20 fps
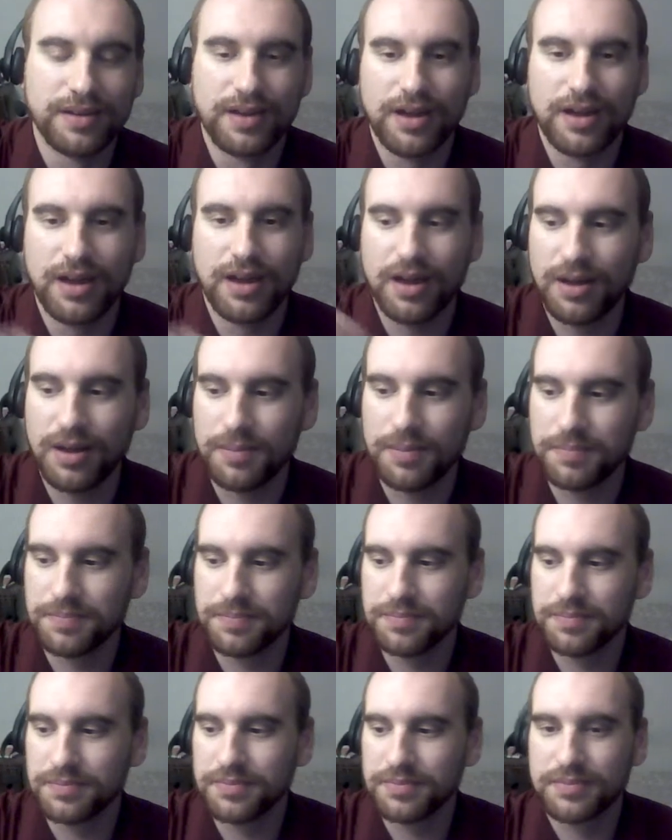
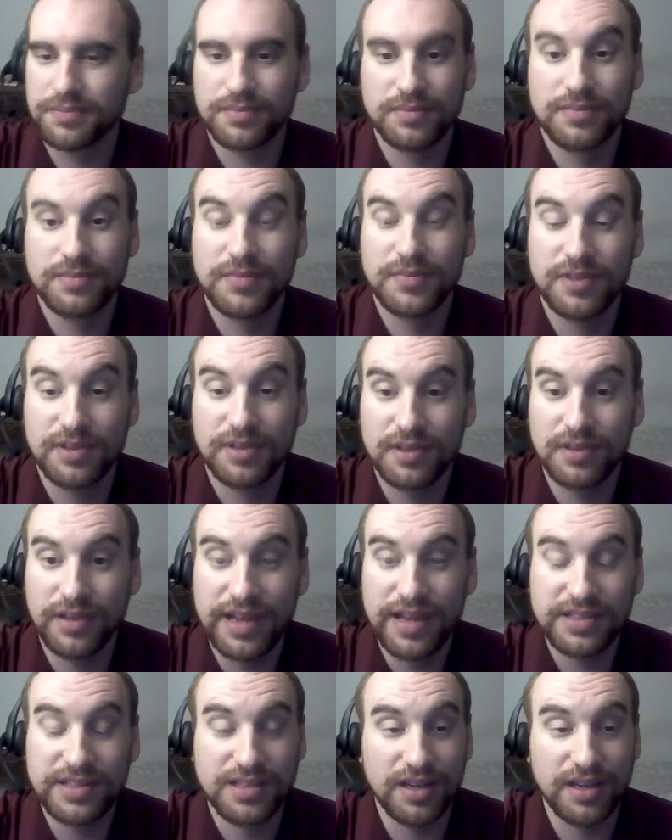
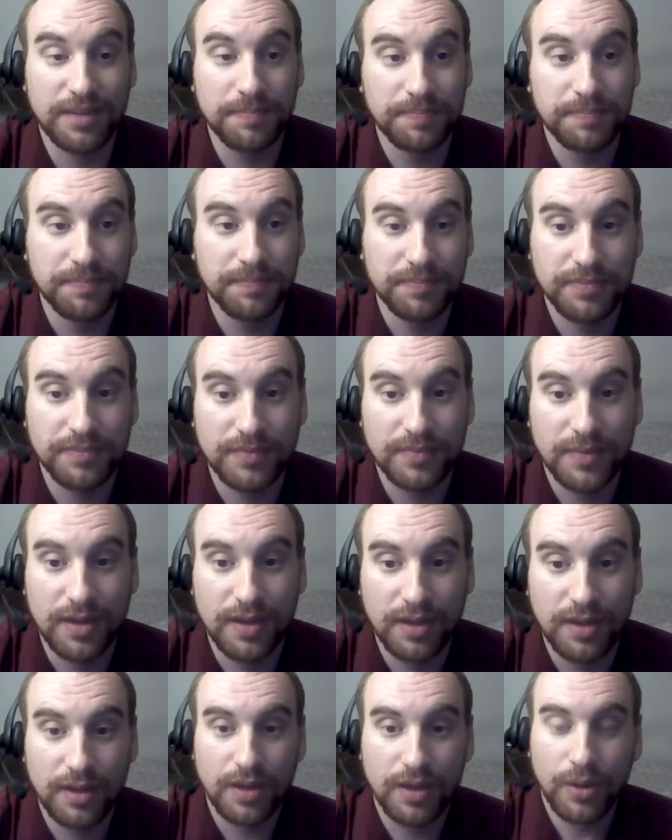Last time,
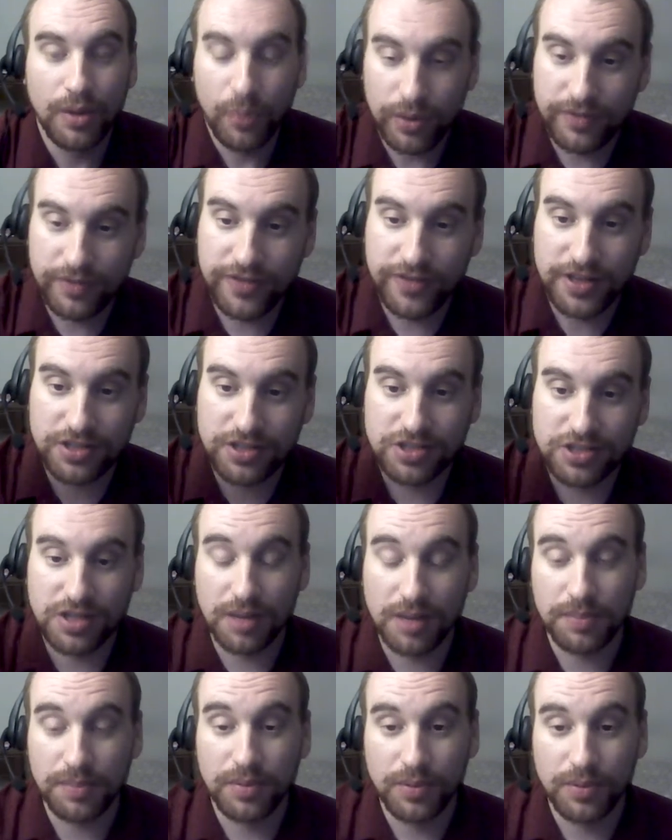we finished
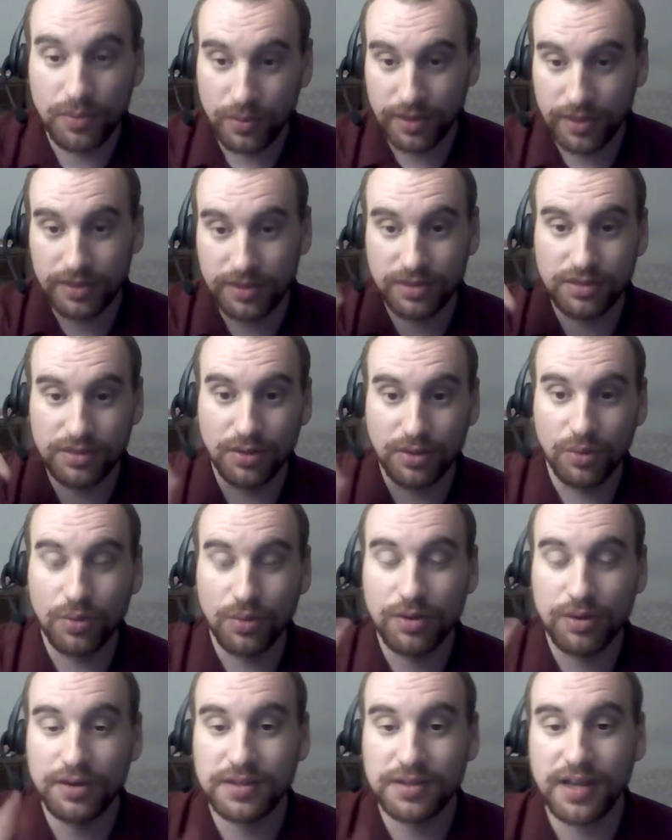up with the
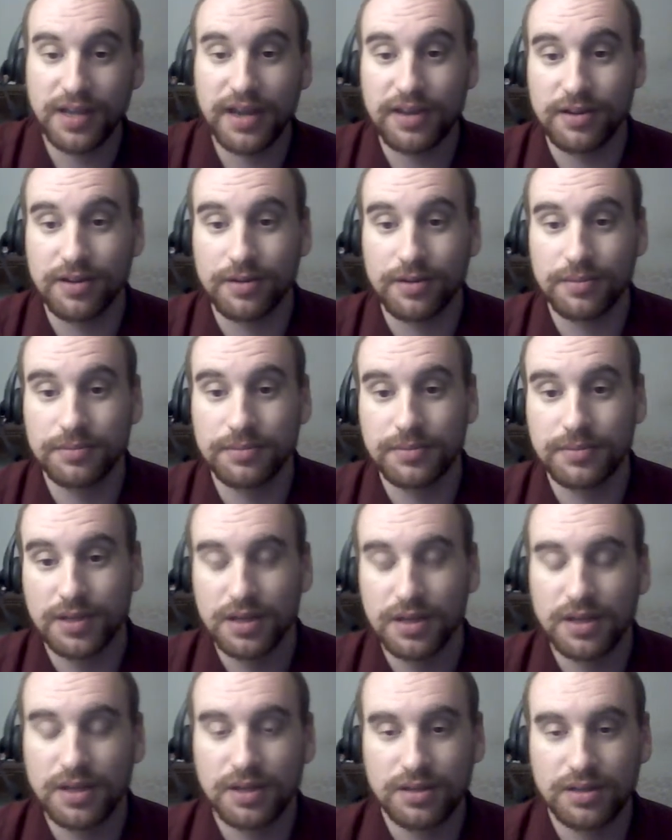horror tale,
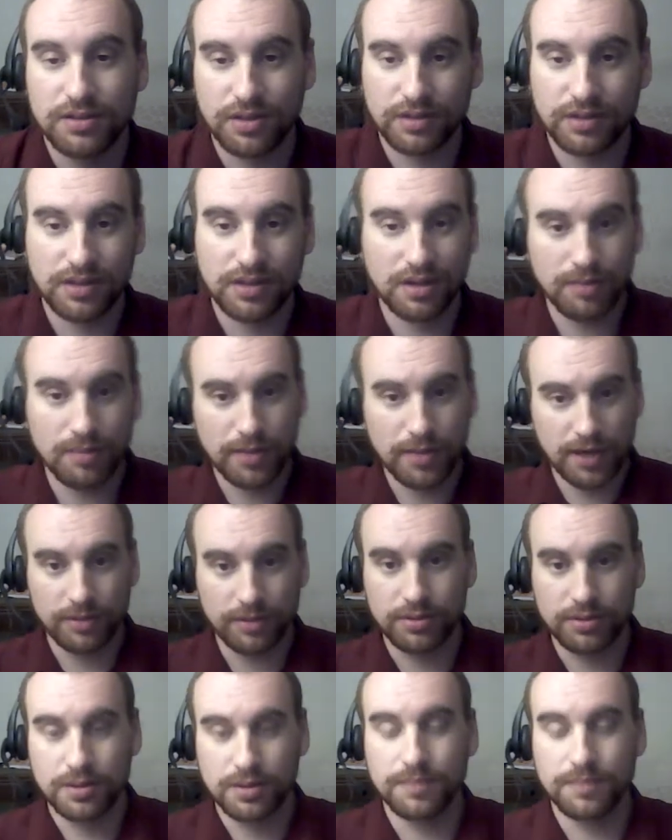talking about